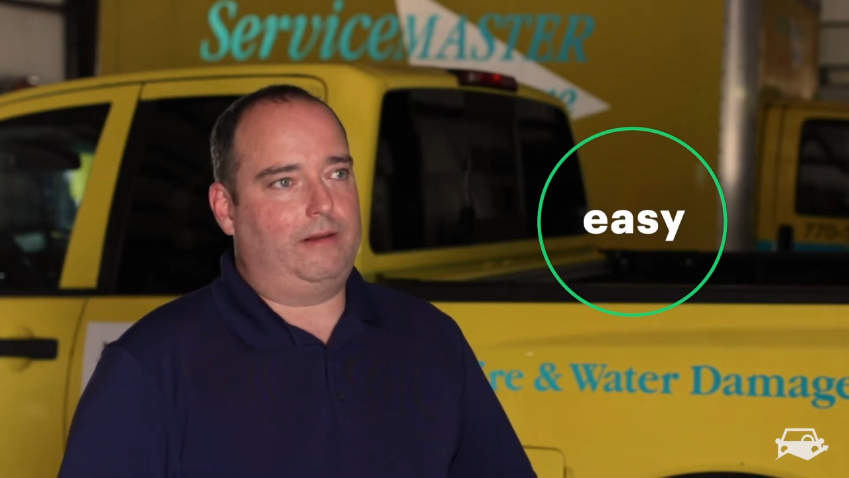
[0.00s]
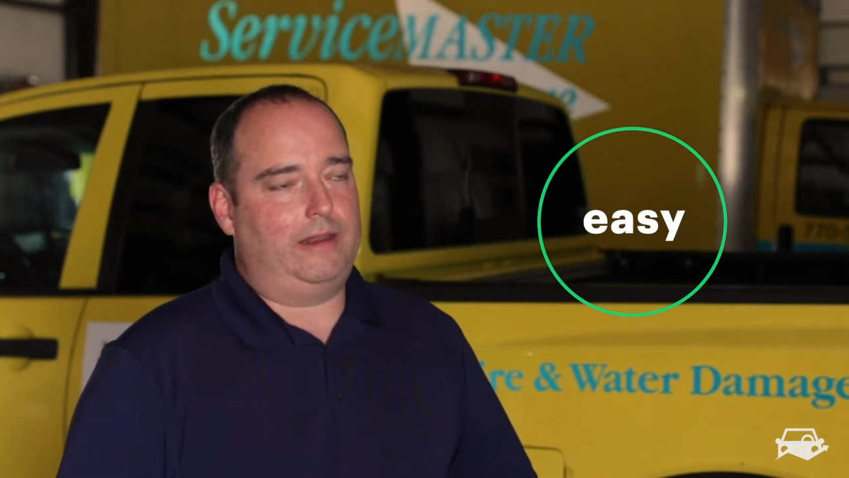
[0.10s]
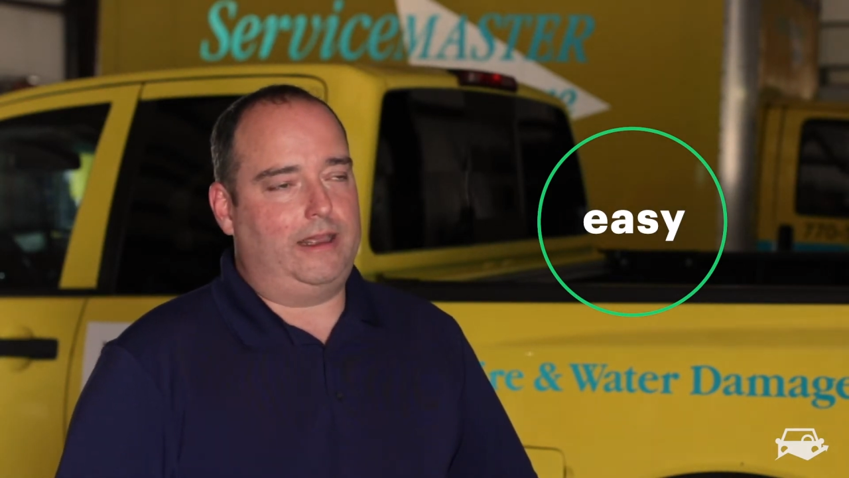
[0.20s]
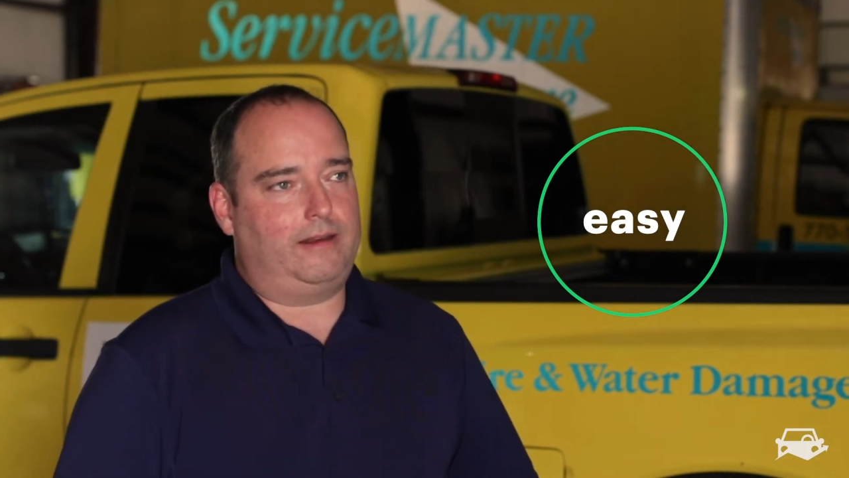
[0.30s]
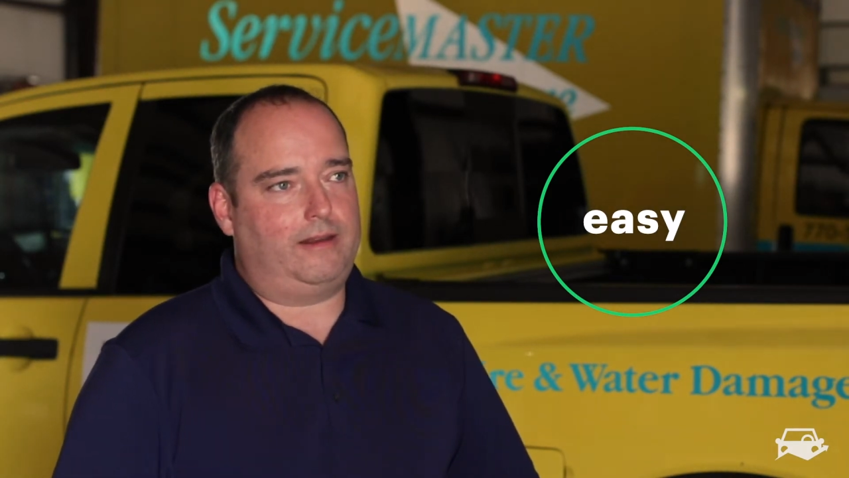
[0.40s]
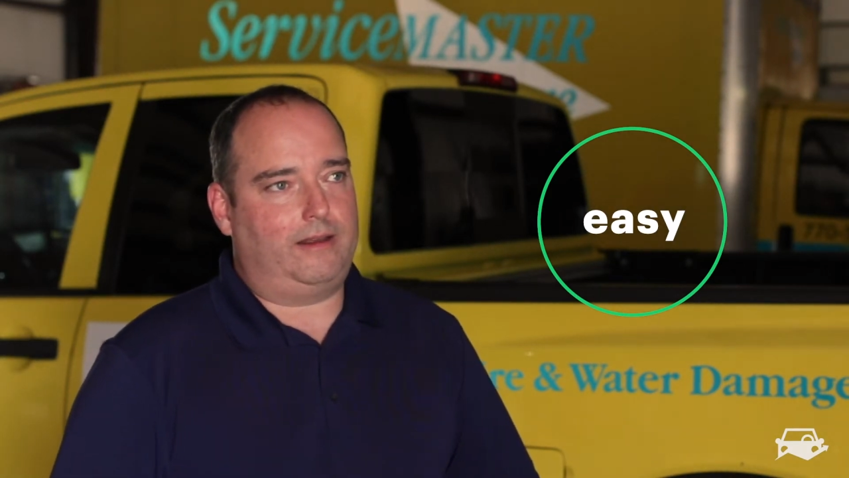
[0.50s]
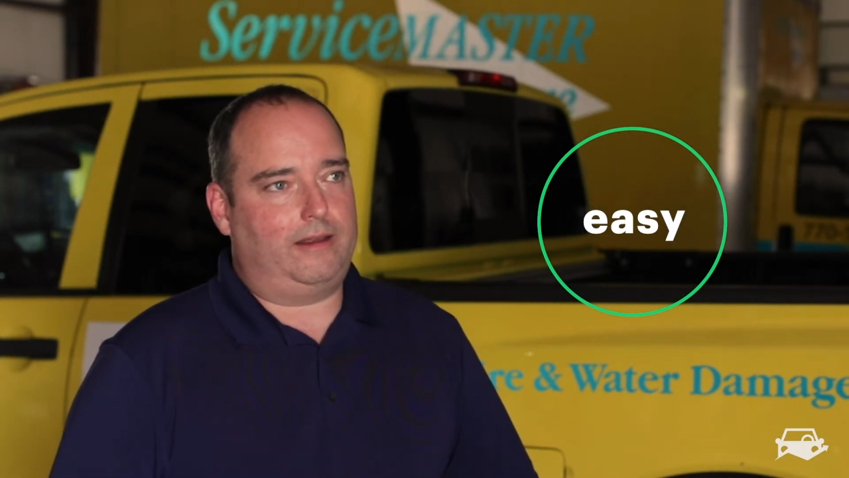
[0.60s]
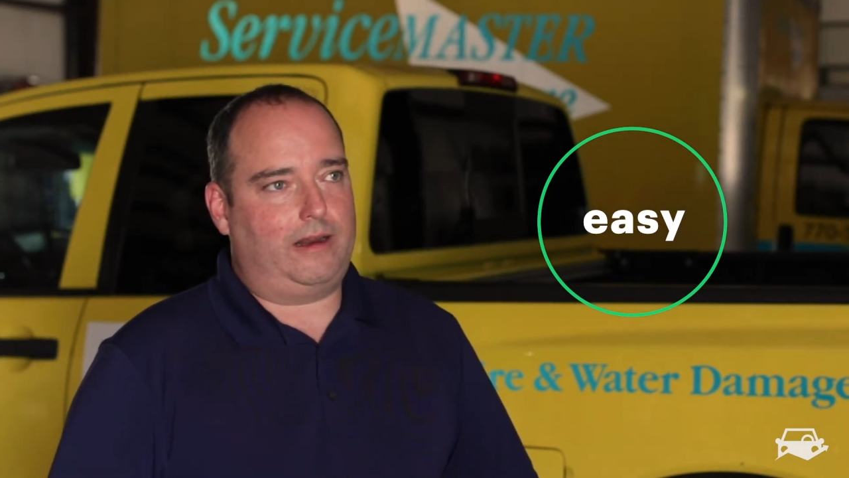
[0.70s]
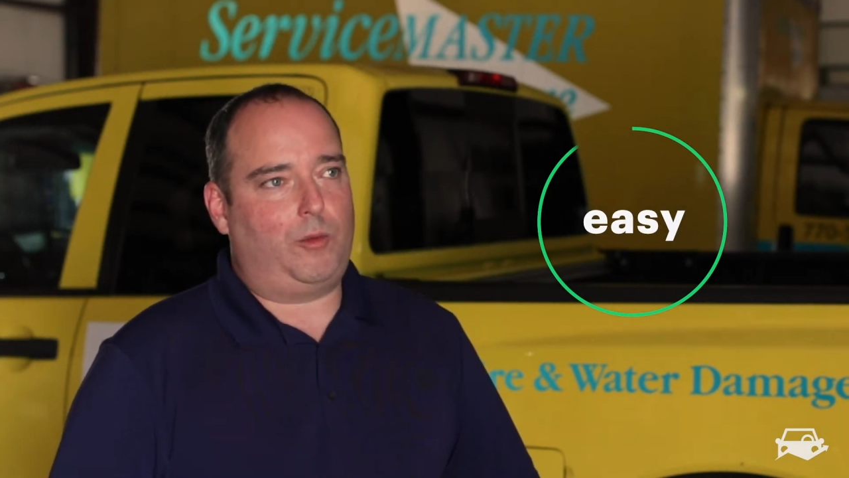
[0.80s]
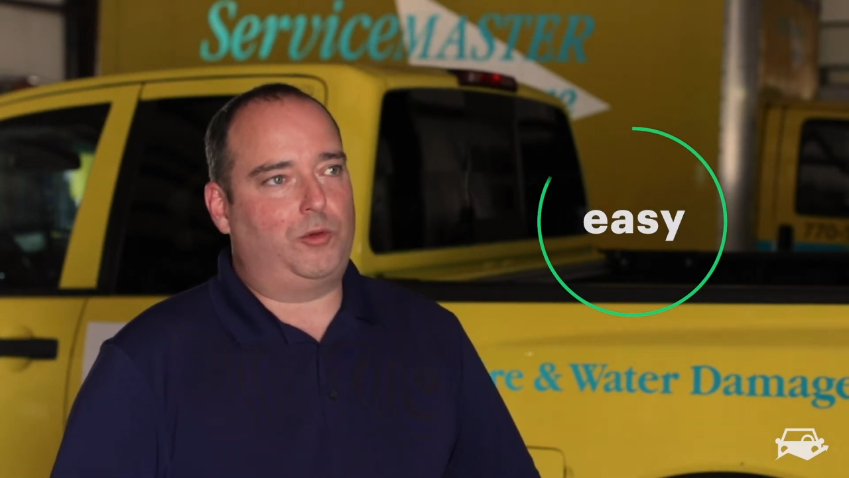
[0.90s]
that
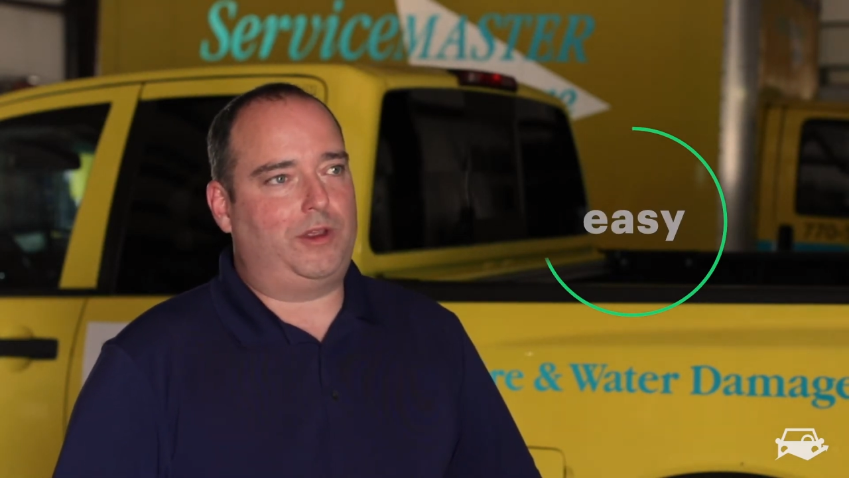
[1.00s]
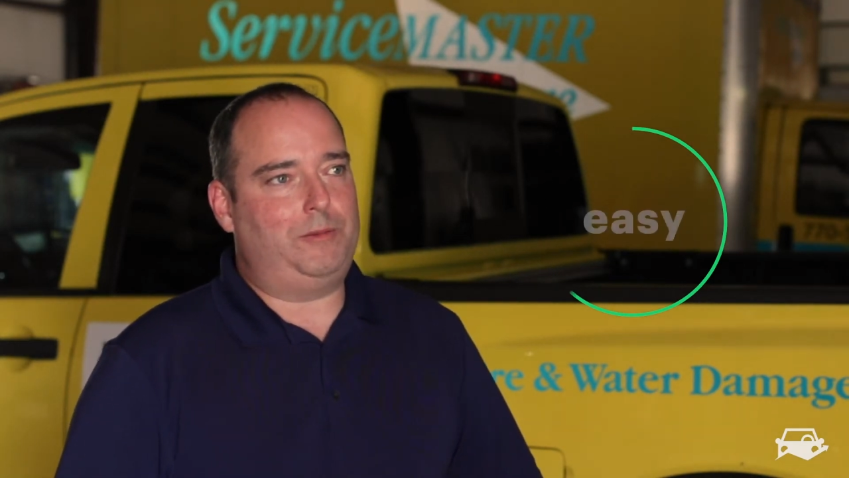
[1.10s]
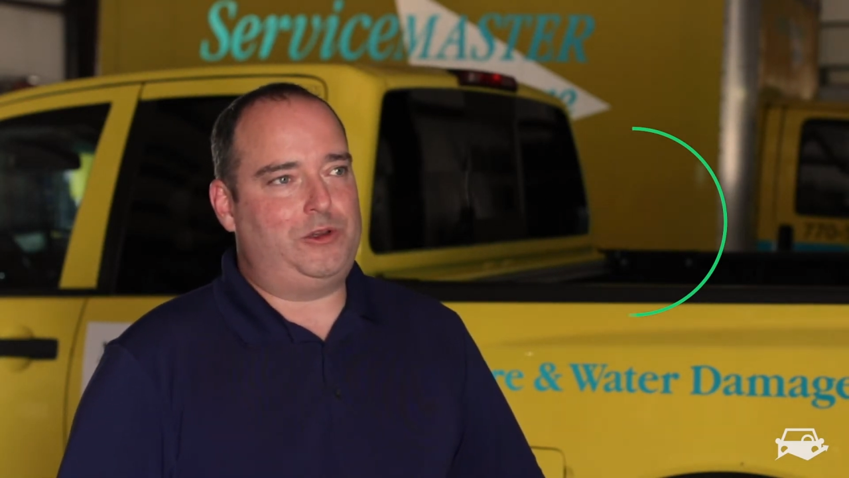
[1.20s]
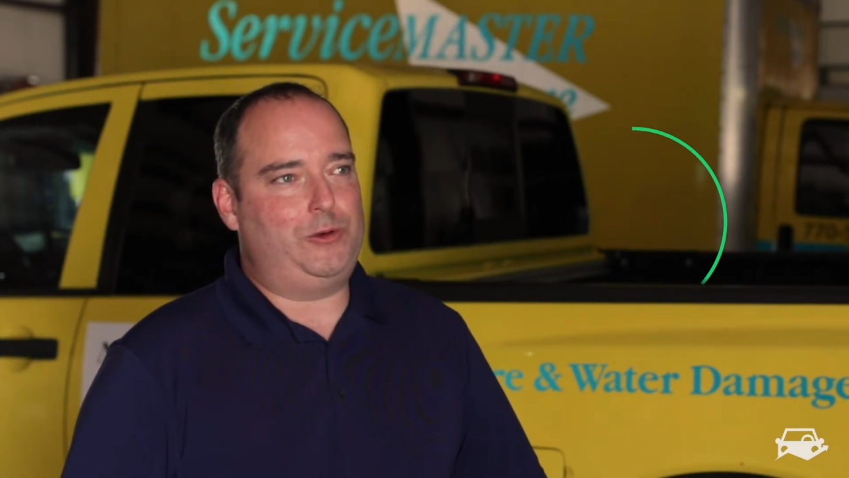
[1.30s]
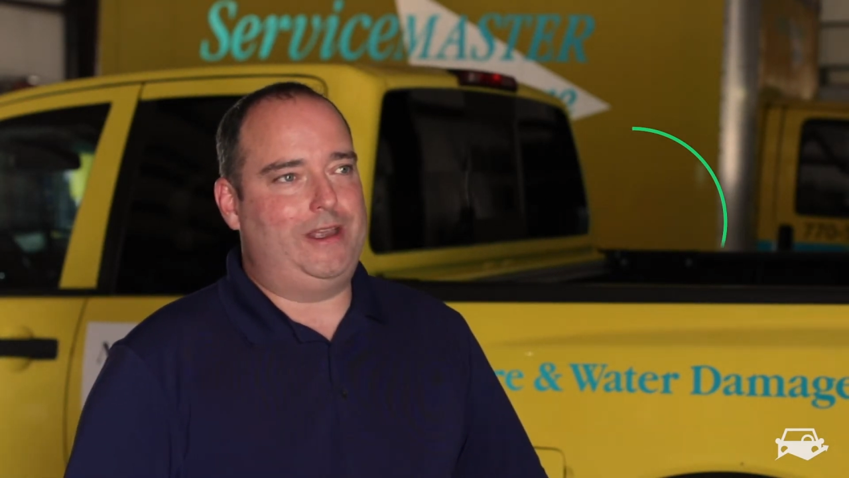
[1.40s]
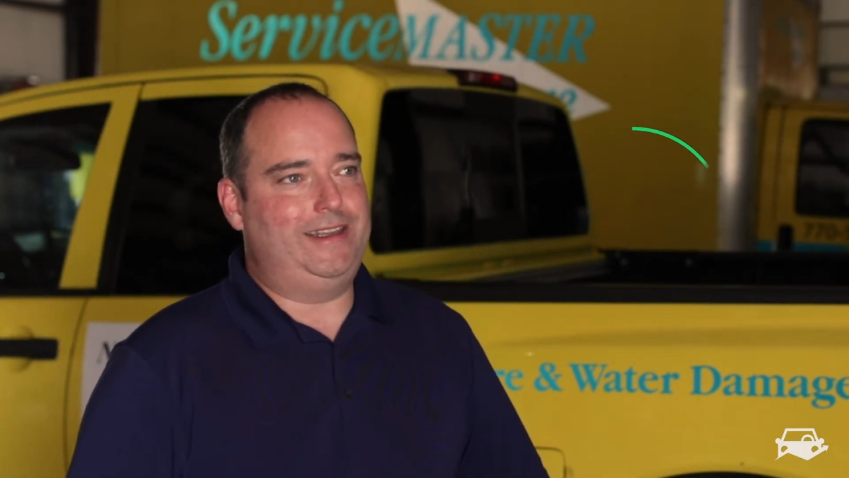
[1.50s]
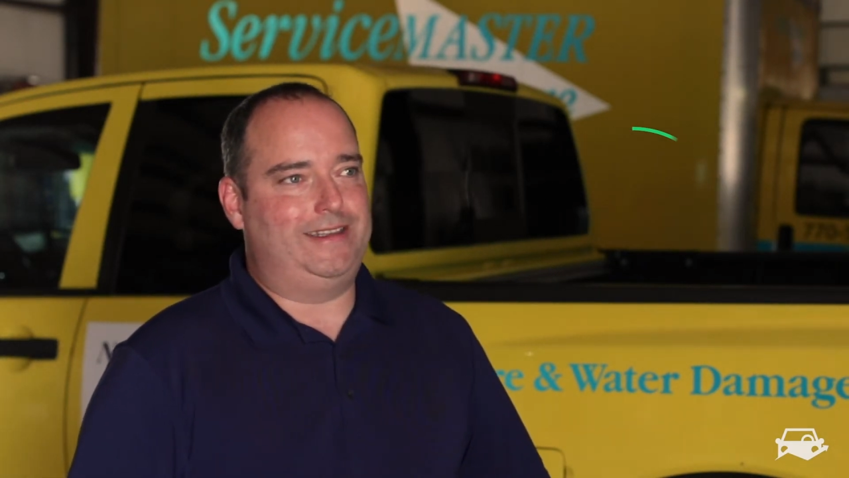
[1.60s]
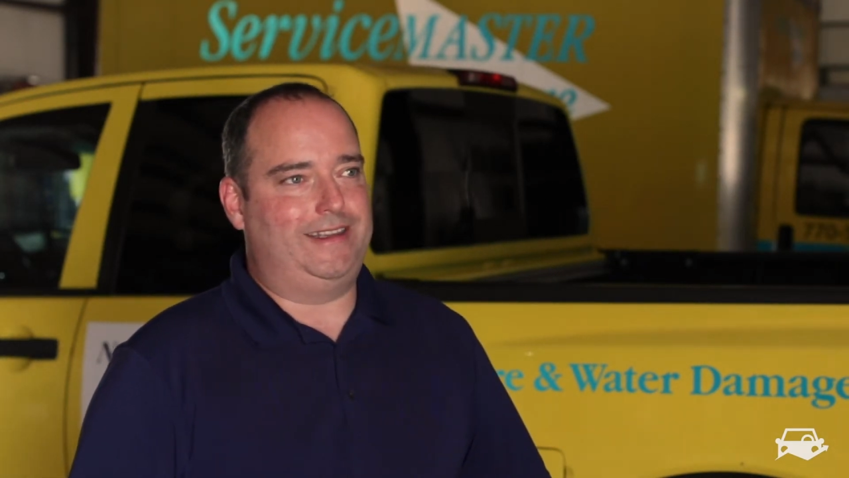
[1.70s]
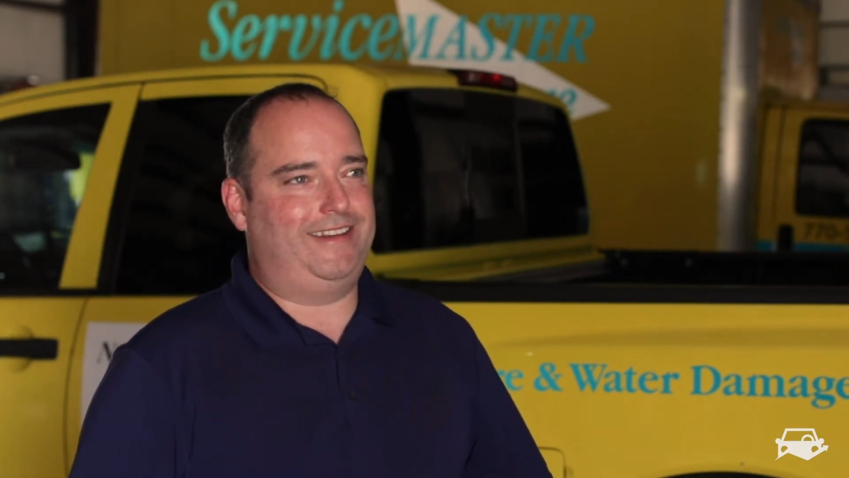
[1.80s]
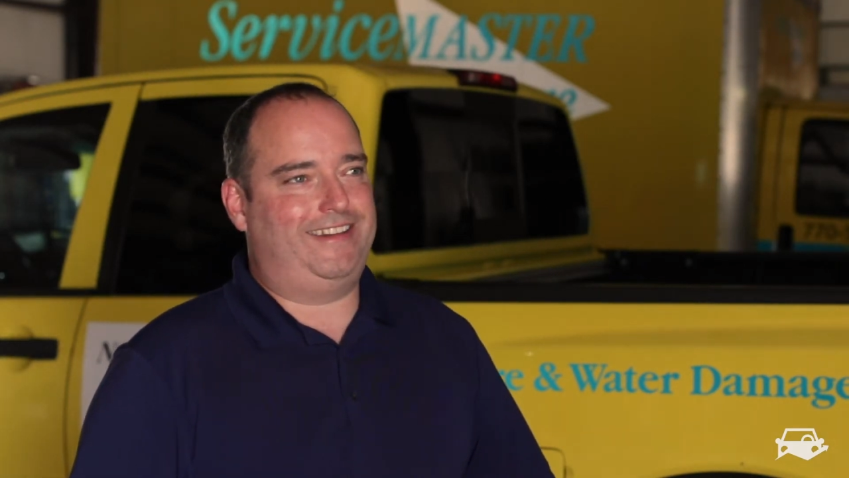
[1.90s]
it almost seemed too easy.